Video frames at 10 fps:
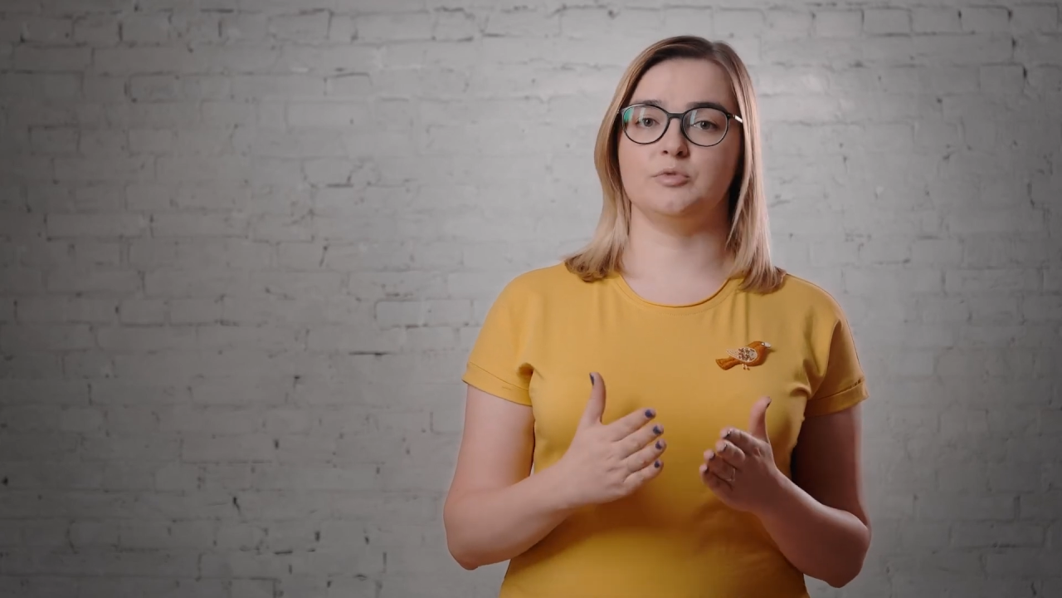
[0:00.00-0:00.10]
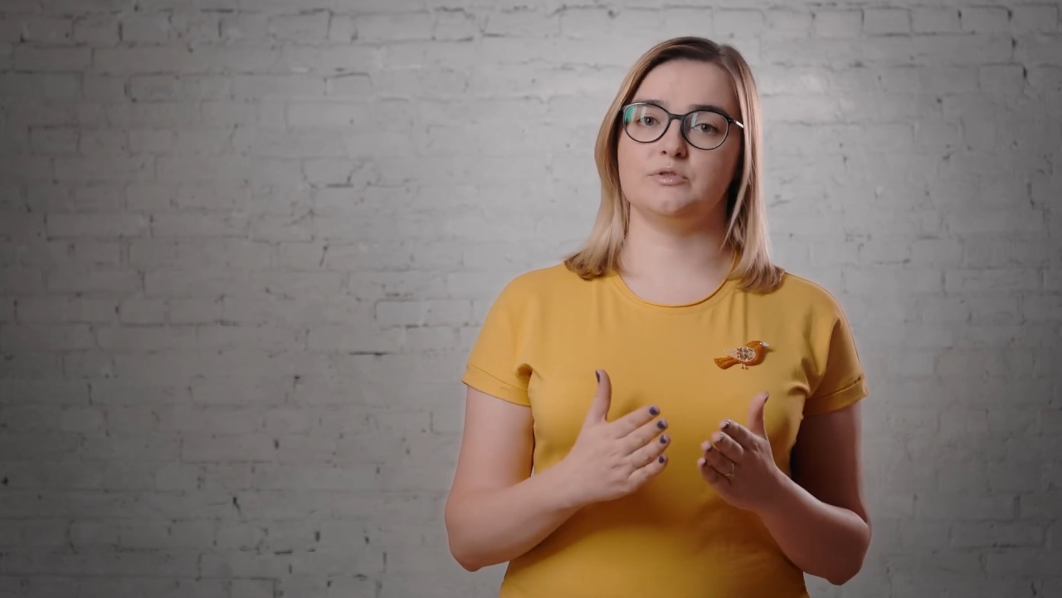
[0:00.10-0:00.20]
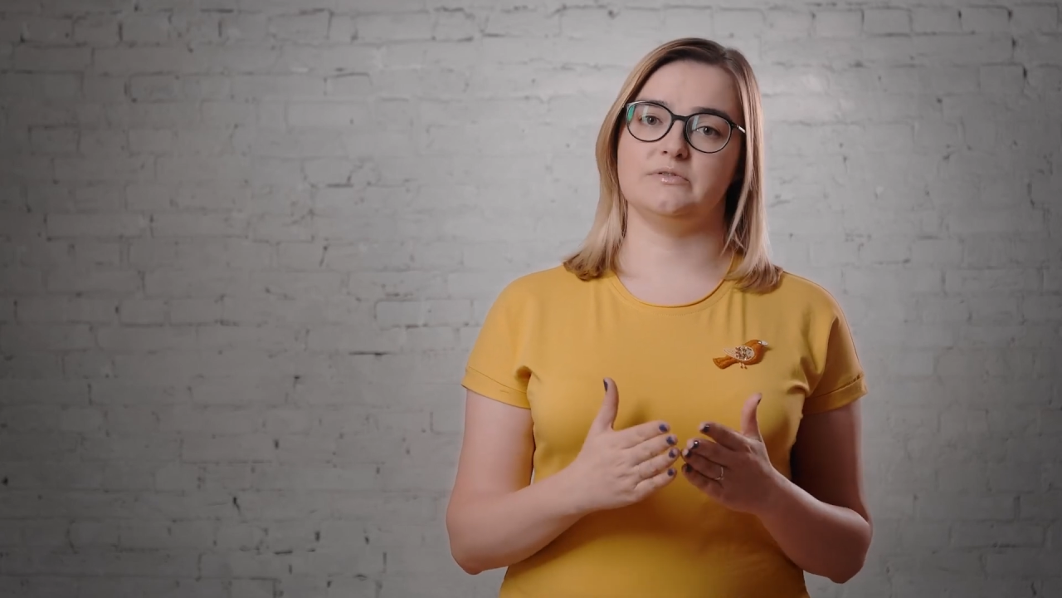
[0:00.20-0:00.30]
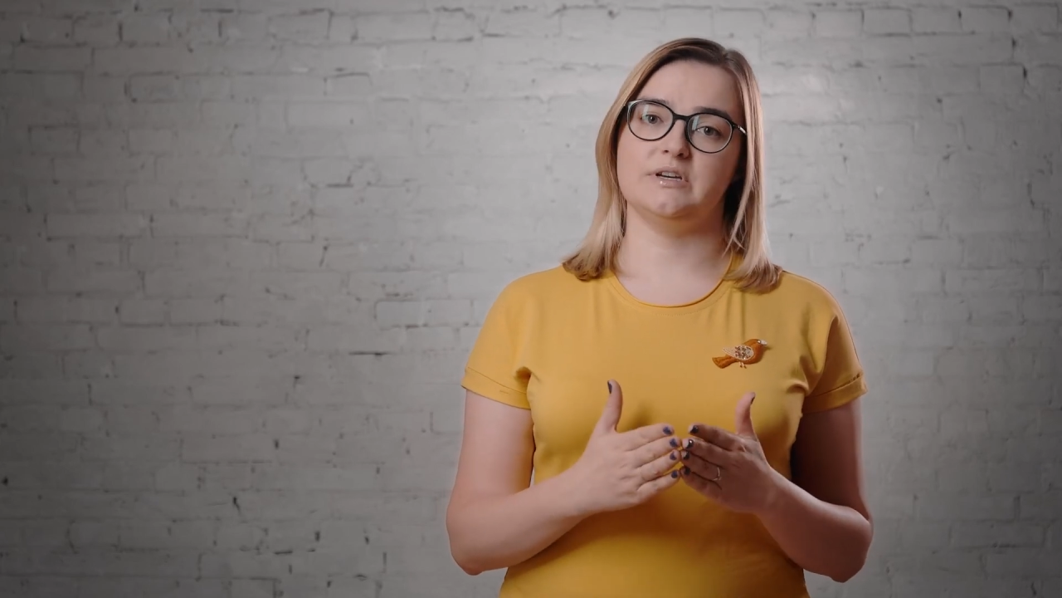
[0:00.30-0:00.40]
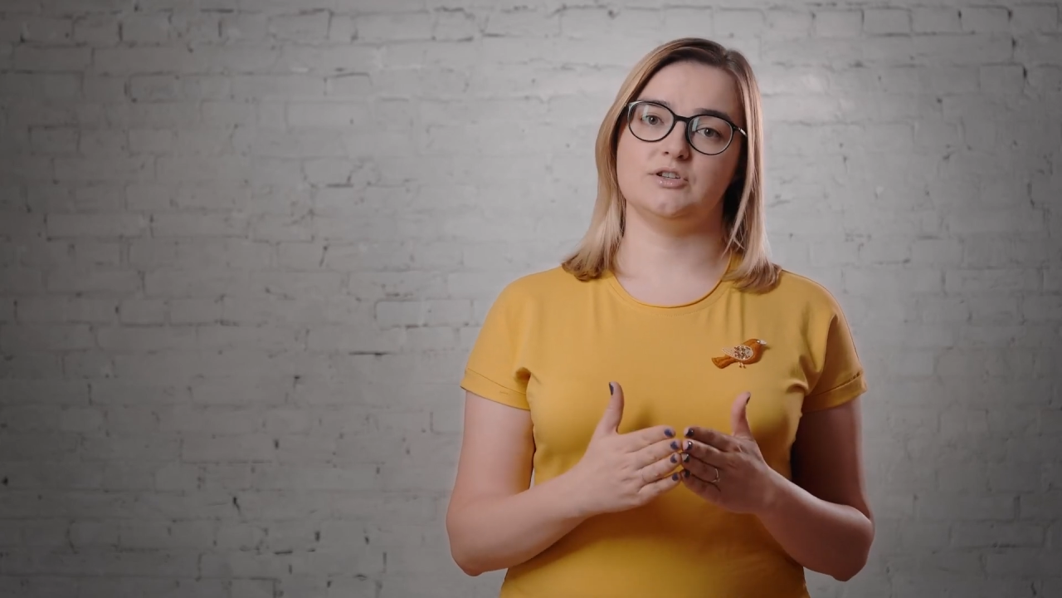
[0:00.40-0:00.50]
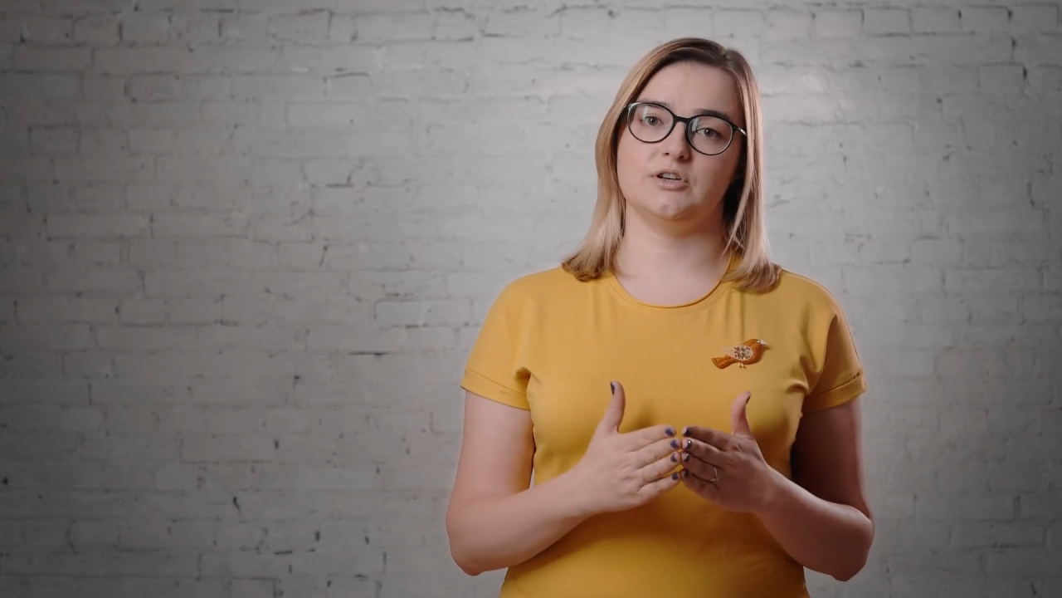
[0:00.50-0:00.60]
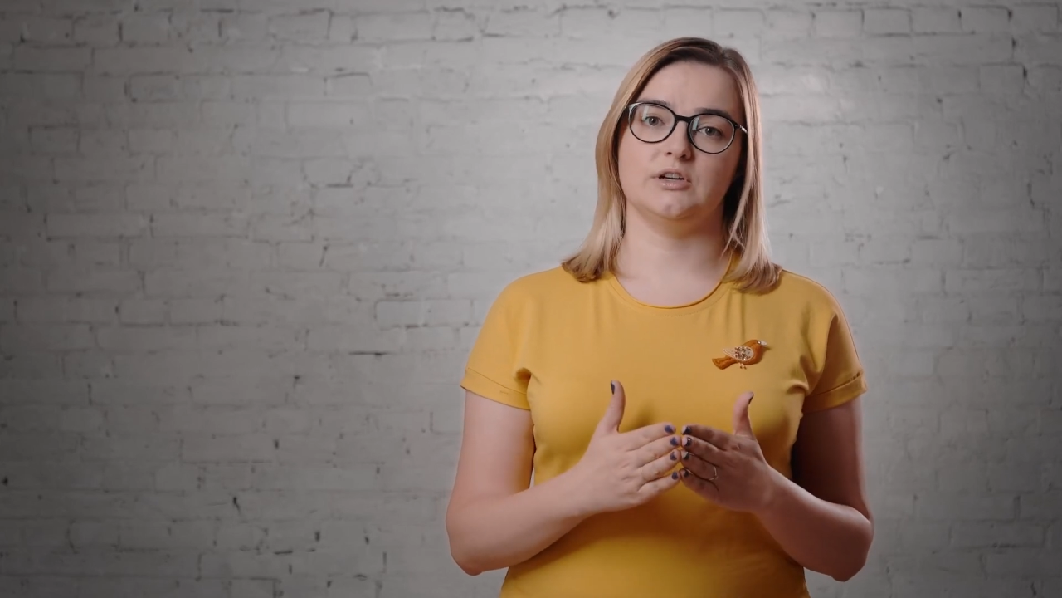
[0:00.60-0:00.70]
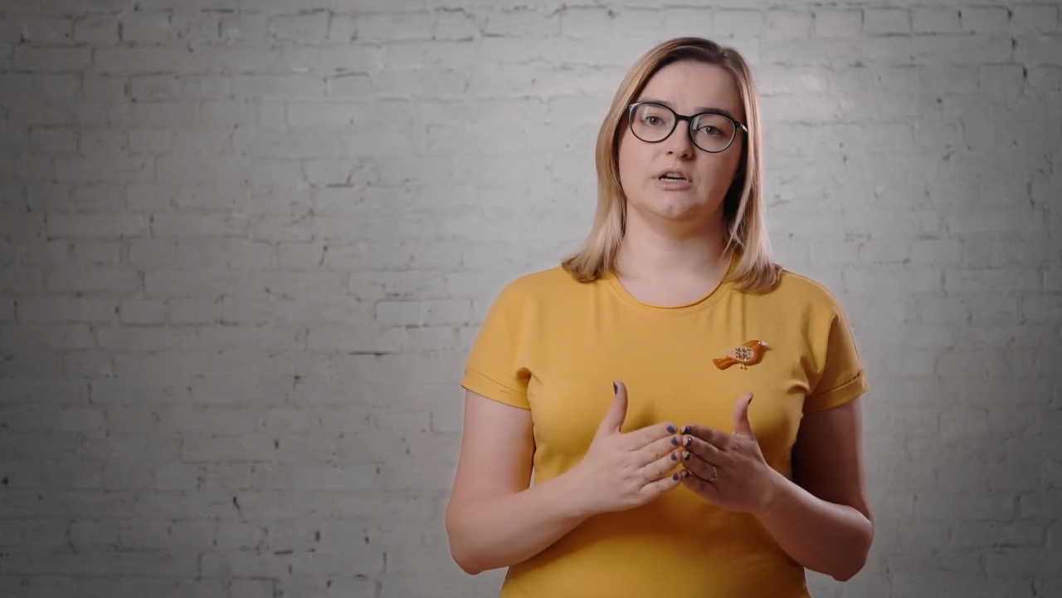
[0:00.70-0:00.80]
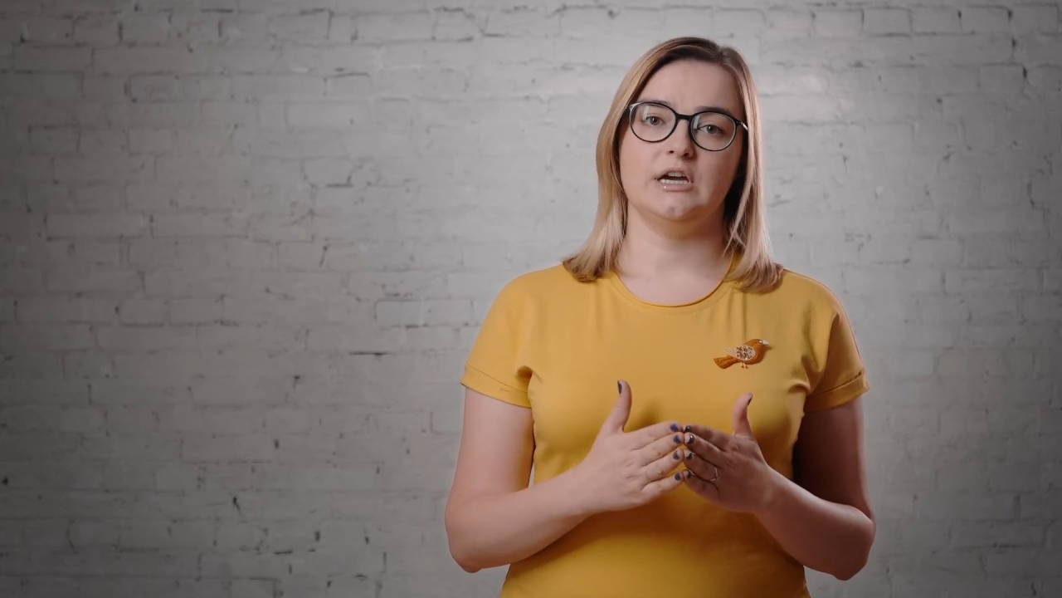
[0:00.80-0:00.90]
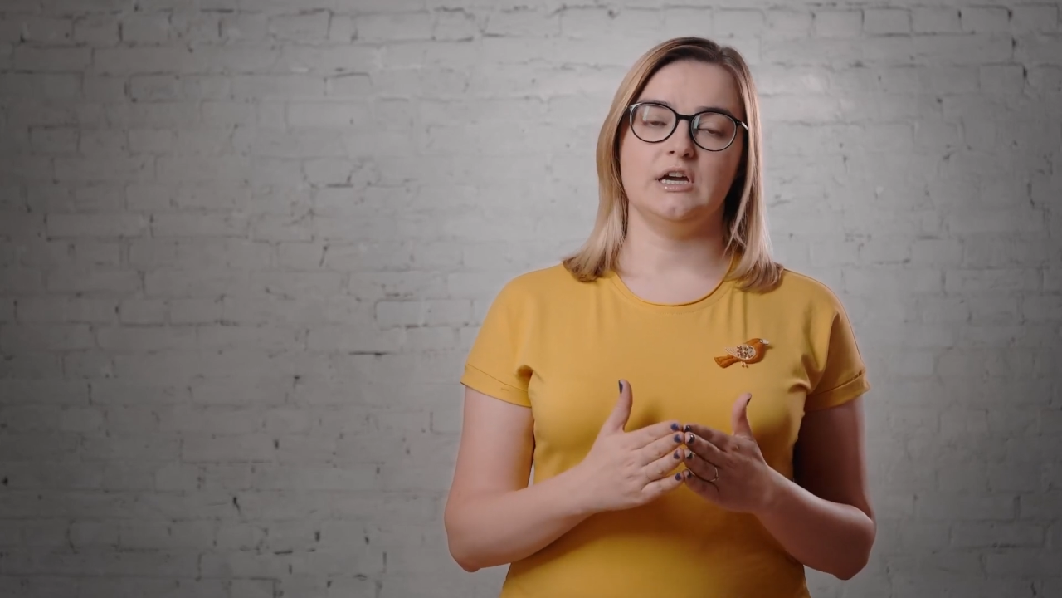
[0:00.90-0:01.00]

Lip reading: motivation,